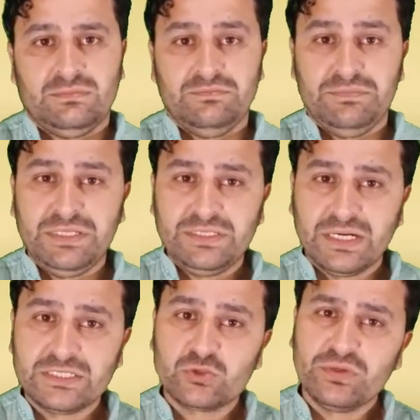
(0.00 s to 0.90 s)
Media
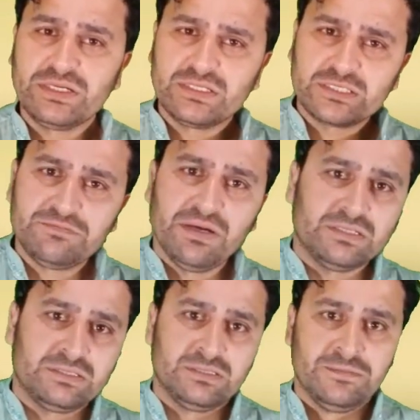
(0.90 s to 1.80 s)
is doing its
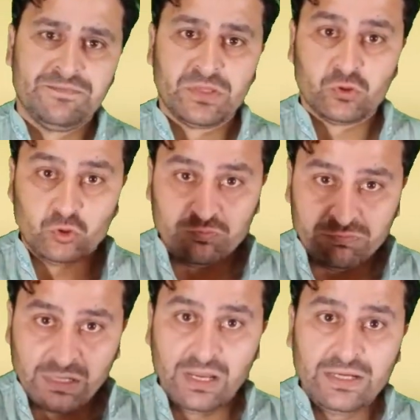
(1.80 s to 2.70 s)
best to
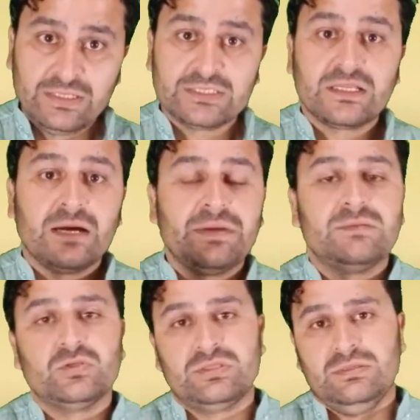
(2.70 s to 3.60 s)
malign Islam and
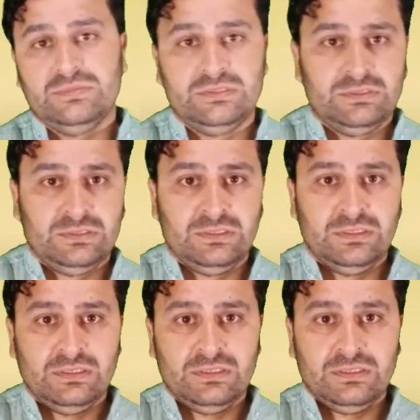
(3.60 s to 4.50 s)
Muslims.
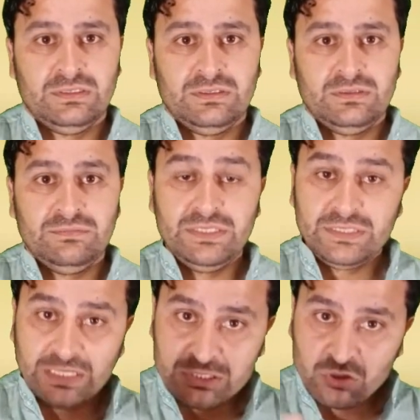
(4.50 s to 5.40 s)

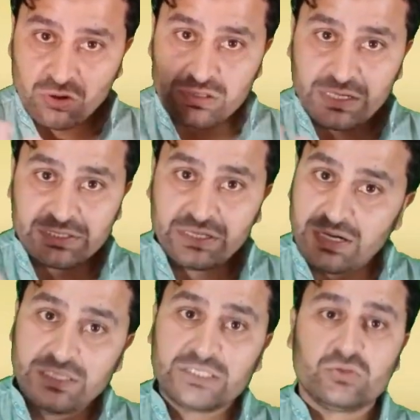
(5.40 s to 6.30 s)
Media is not letting
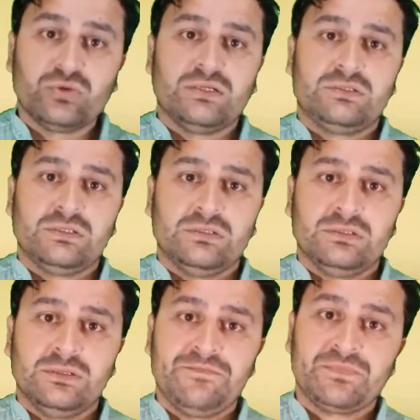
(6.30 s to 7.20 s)
any stone unturned
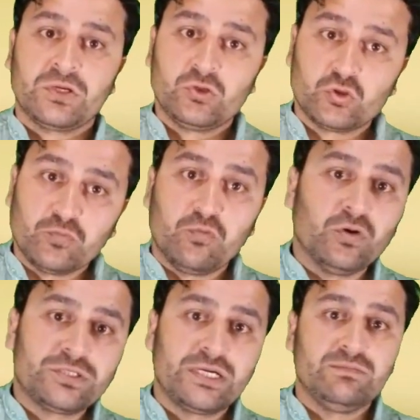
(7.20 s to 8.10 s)
to
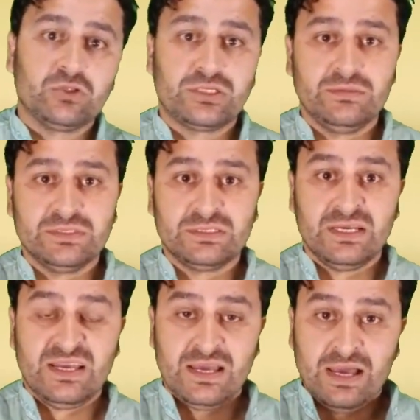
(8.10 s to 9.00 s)
portray Muslims
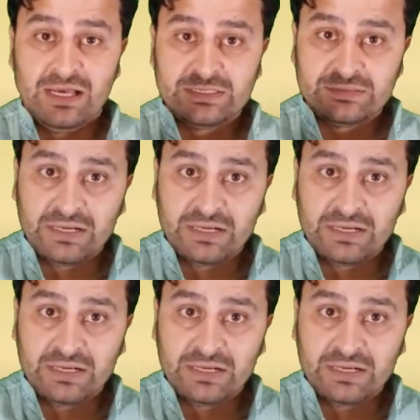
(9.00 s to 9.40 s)
as